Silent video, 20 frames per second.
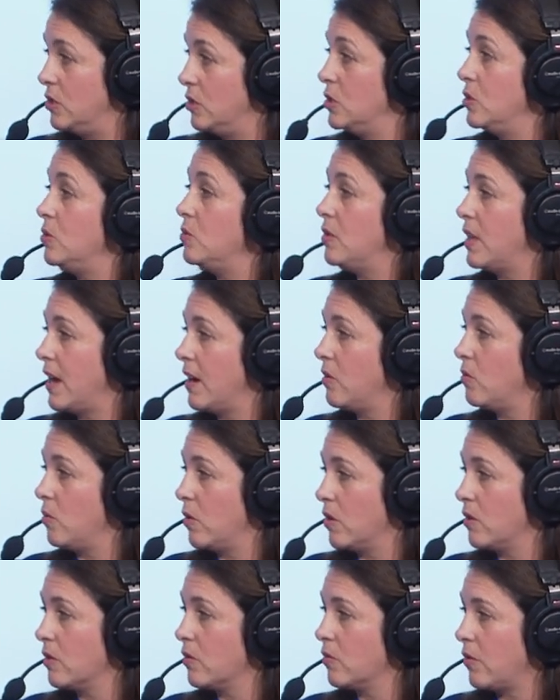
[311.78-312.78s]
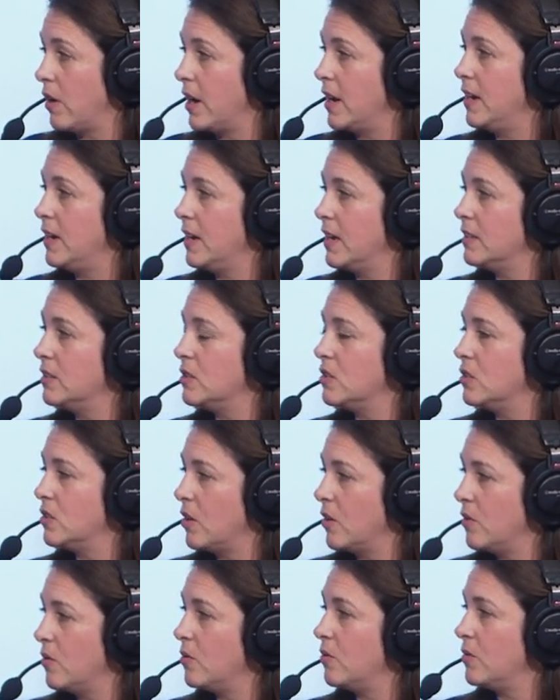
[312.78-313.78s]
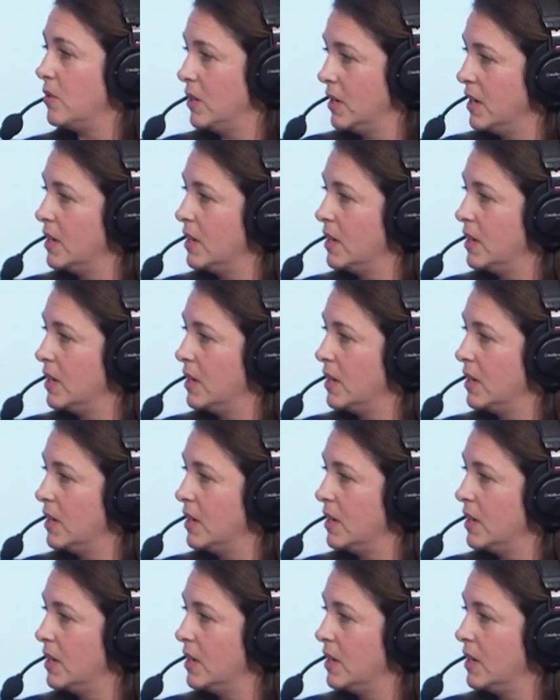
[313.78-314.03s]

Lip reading: to do that work, right? And so